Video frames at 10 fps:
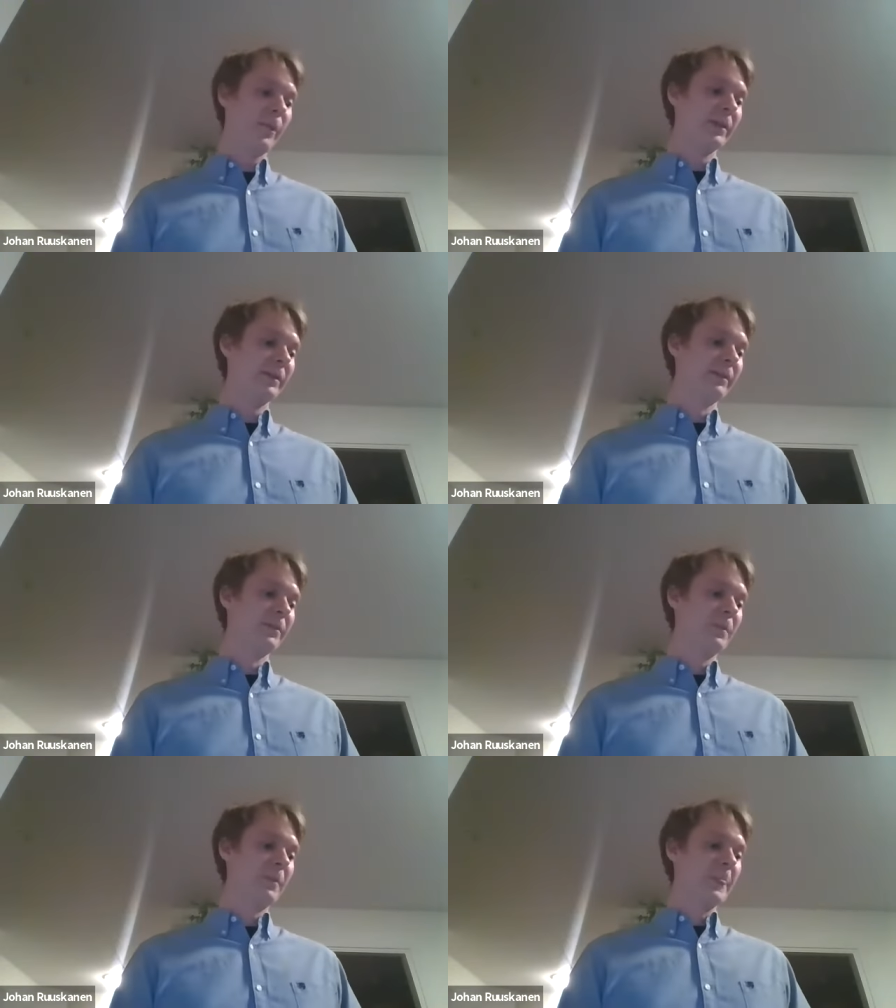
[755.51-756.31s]
But
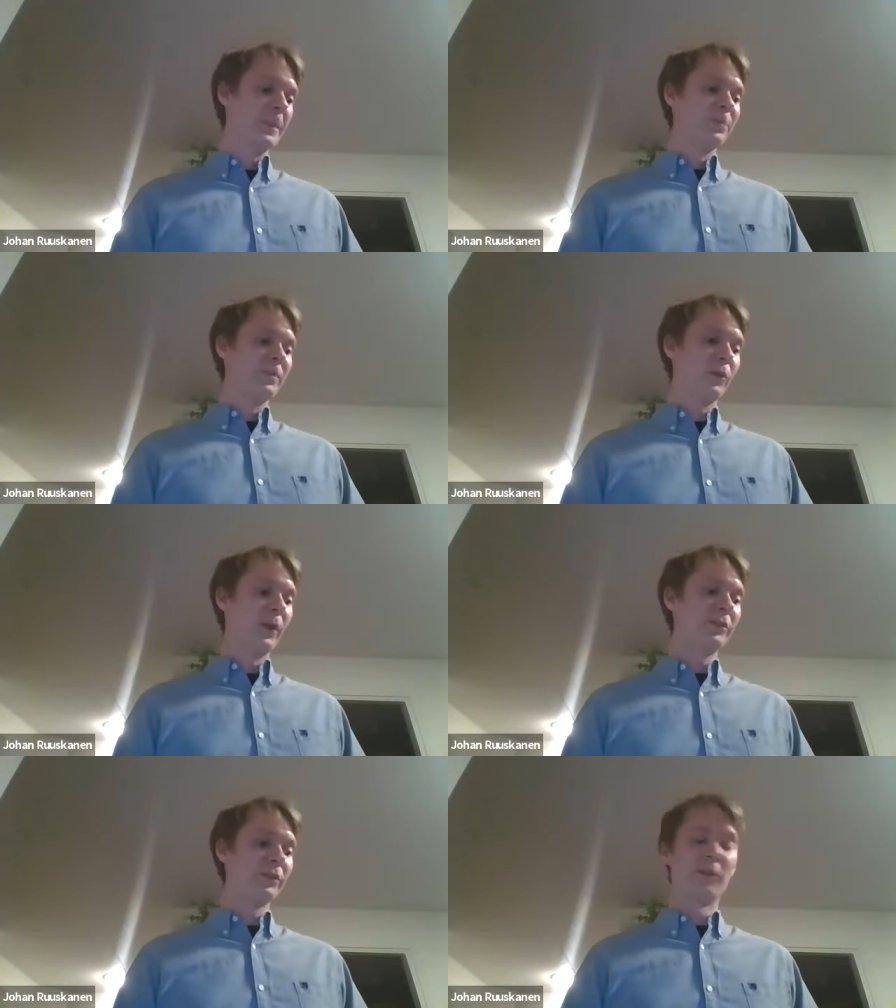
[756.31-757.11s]
the
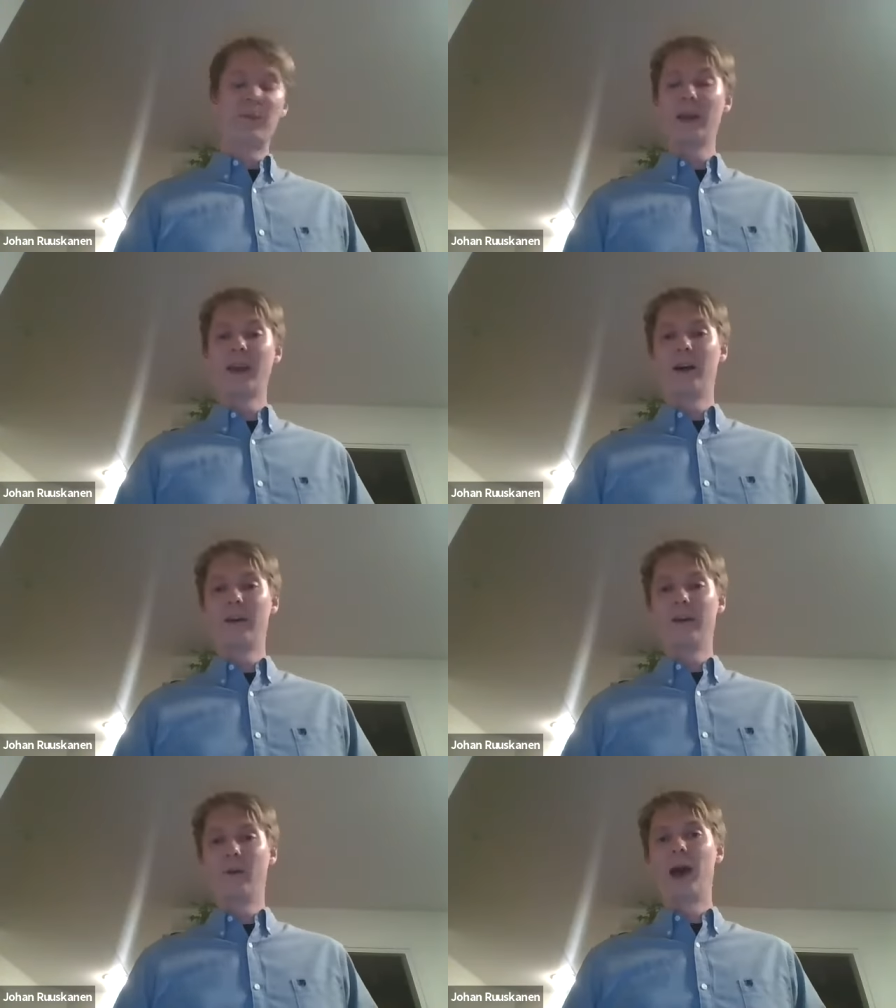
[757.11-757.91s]
question still remains
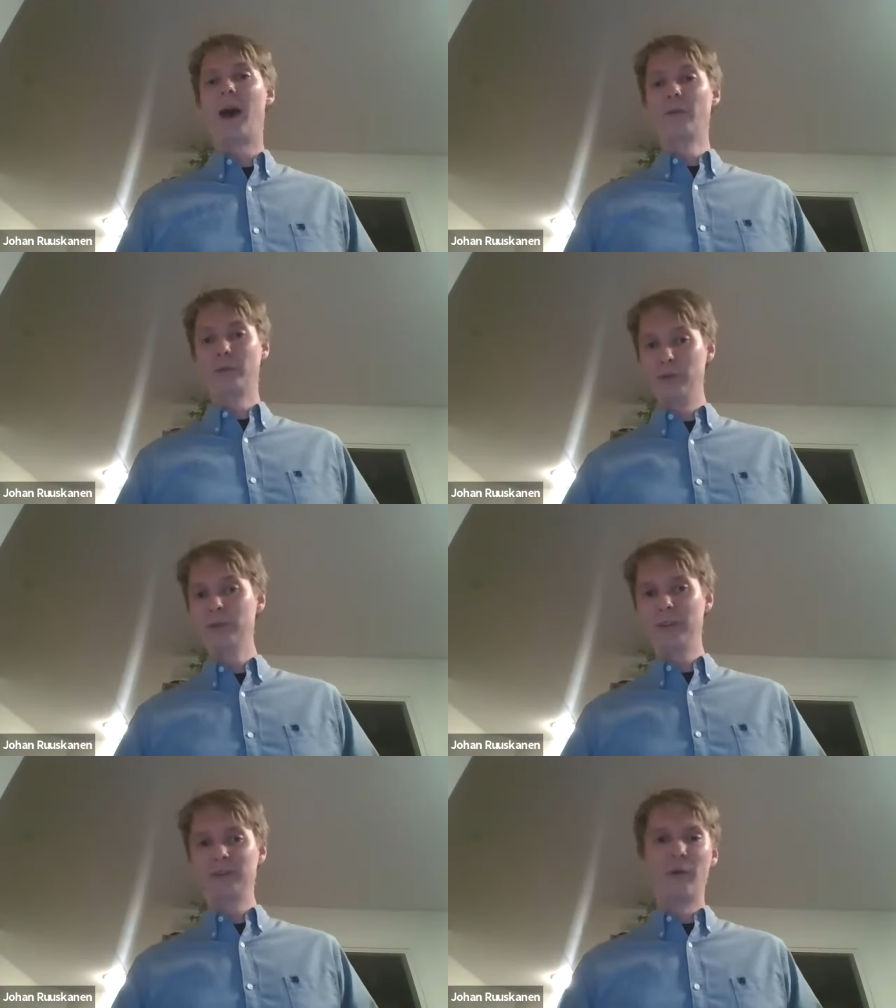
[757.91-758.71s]
on how
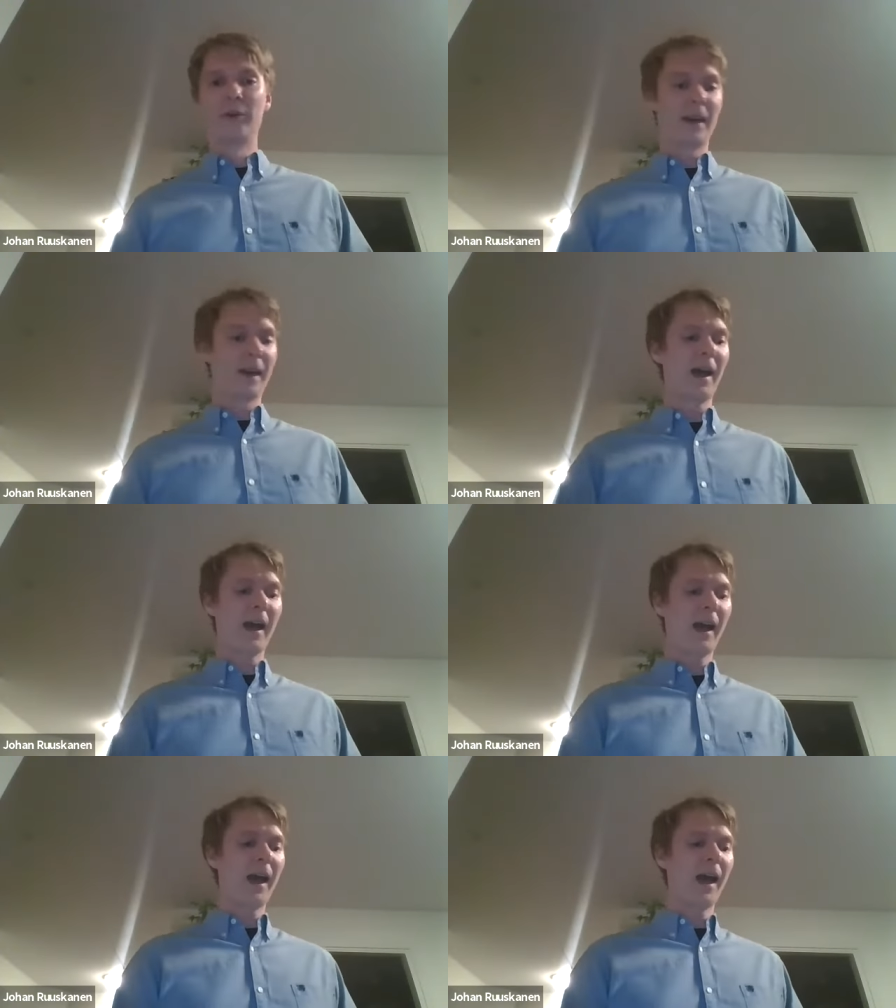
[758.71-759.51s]
good this model
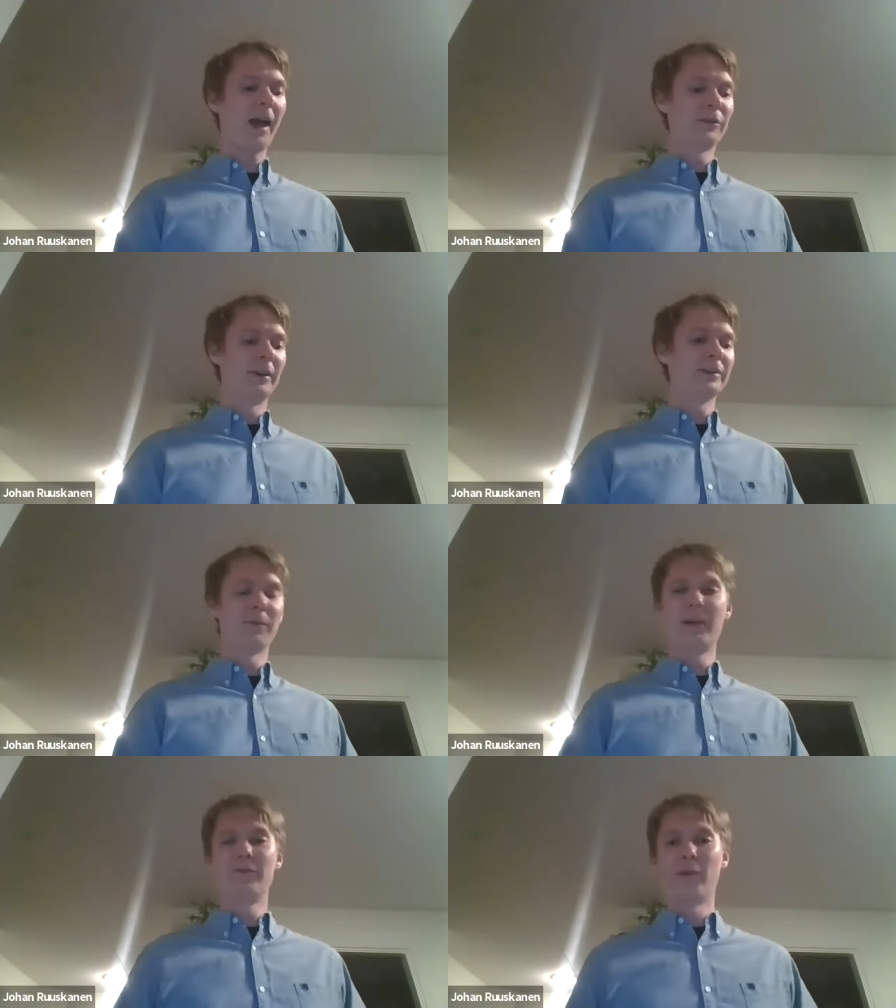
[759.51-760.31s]
actually is. I
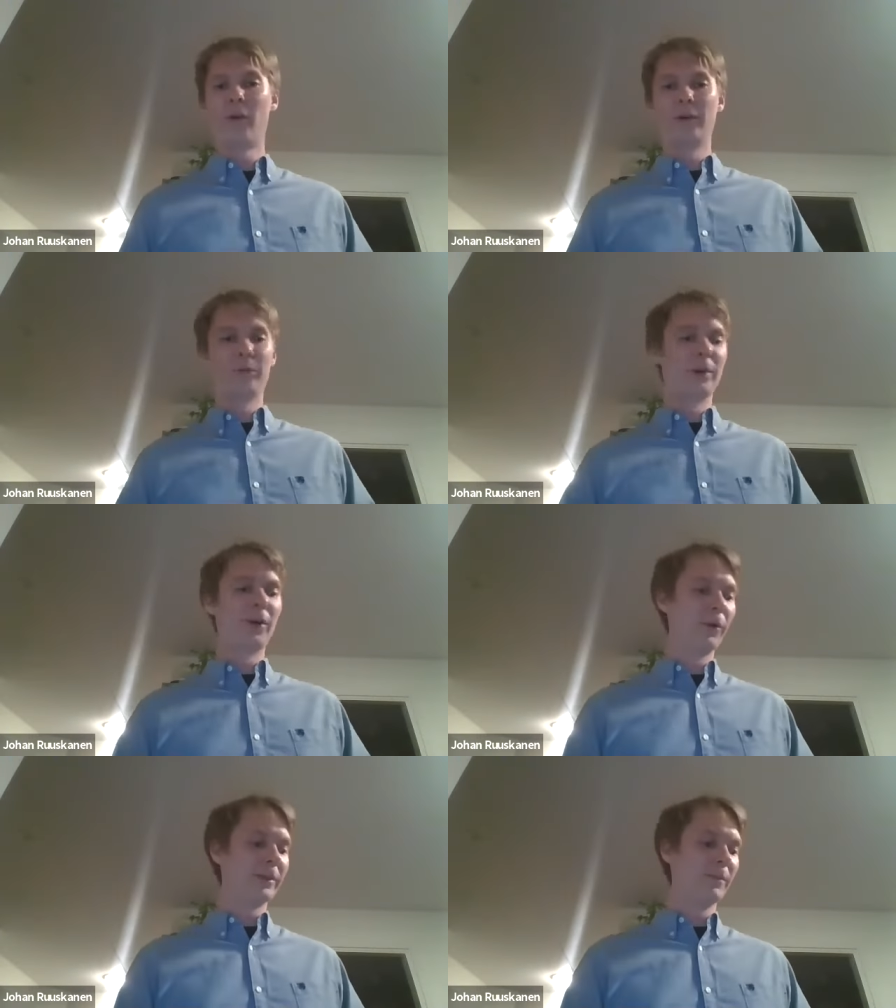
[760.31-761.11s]
mean, for all we
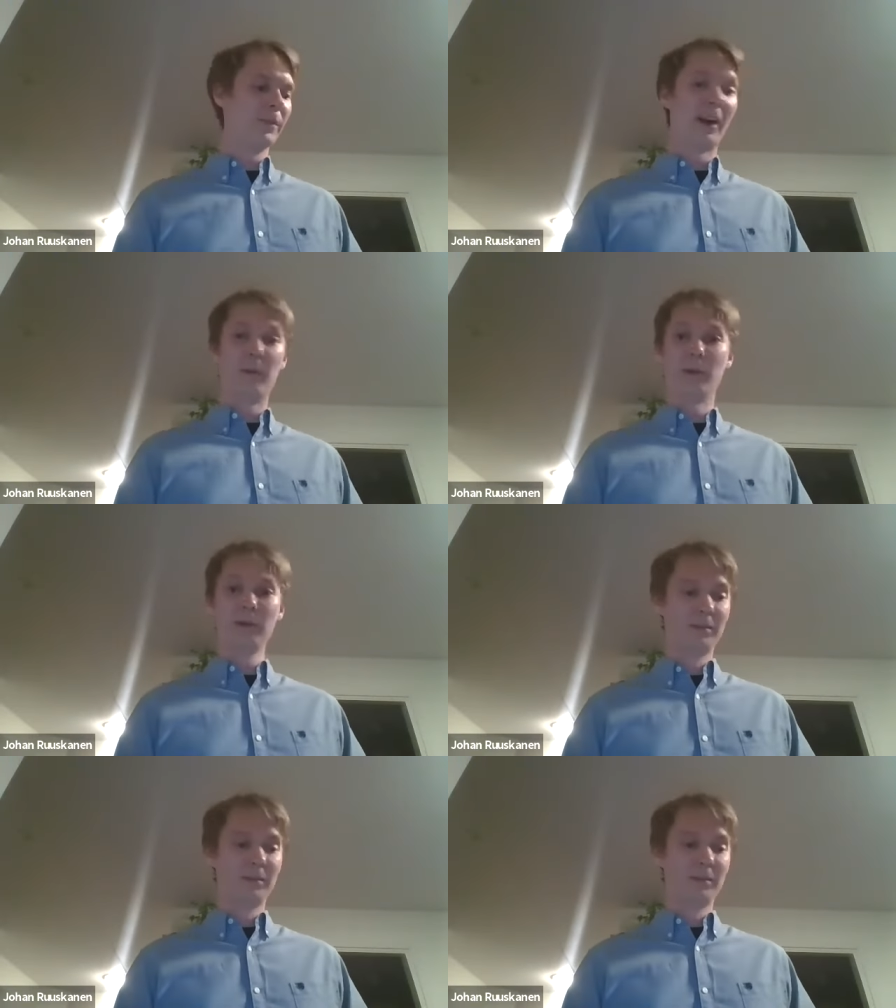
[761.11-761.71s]
know, it can be terrible.